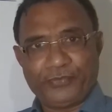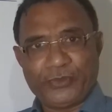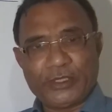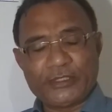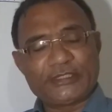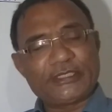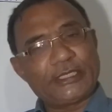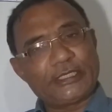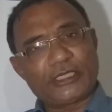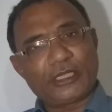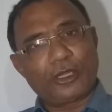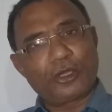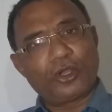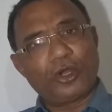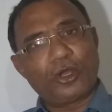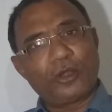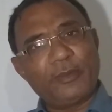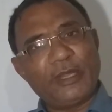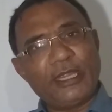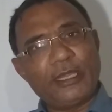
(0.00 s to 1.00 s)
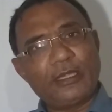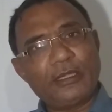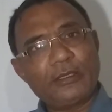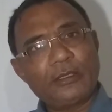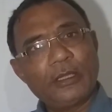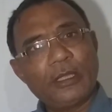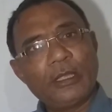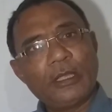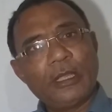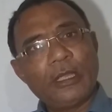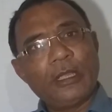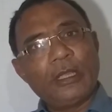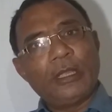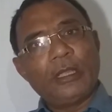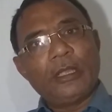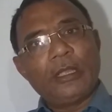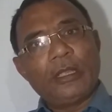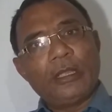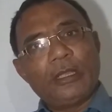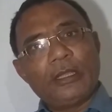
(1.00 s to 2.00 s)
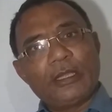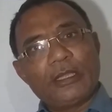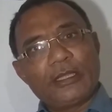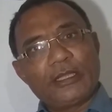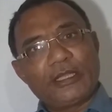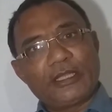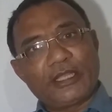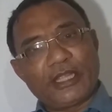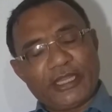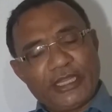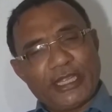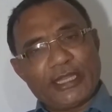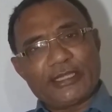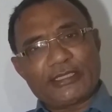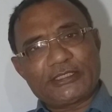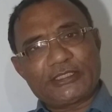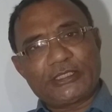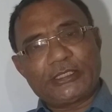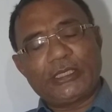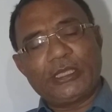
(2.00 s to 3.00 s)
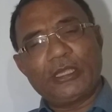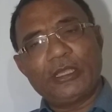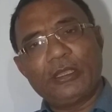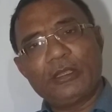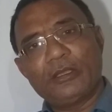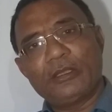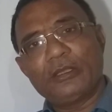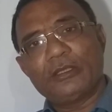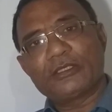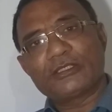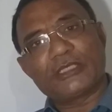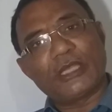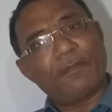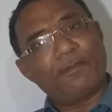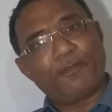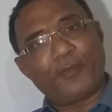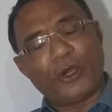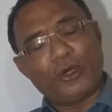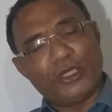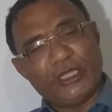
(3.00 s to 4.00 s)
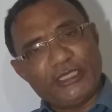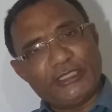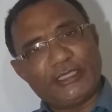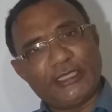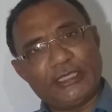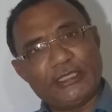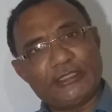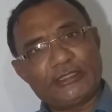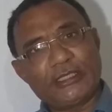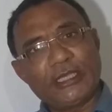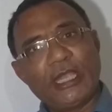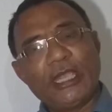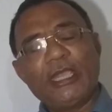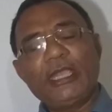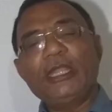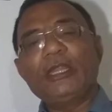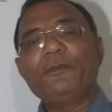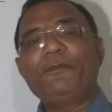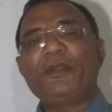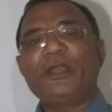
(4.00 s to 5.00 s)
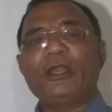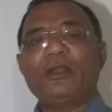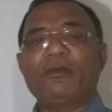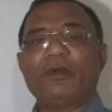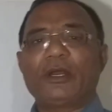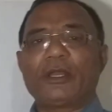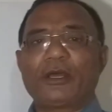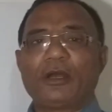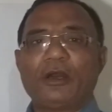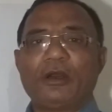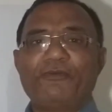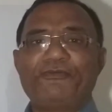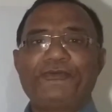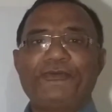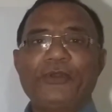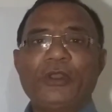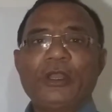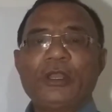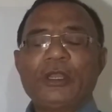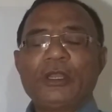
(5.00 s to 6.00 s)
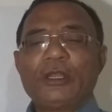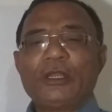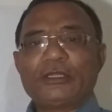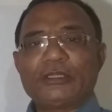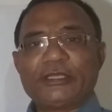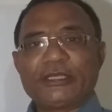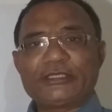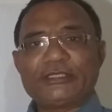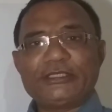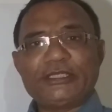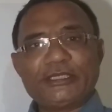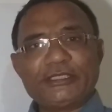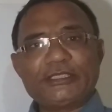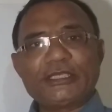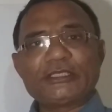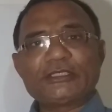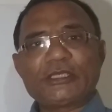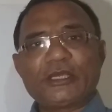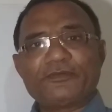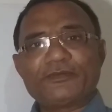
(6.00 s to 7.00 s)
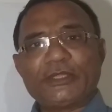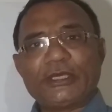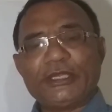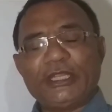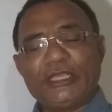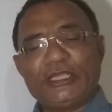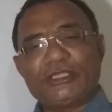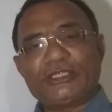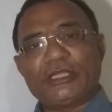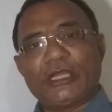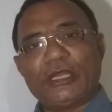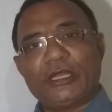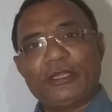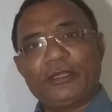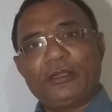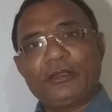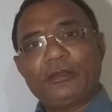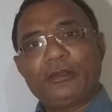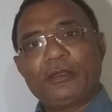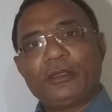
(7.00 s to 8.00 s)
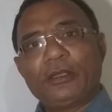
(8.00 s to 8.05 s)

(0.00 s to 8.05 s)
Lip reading: Central government creates some policies in favor of the citizens of the nation,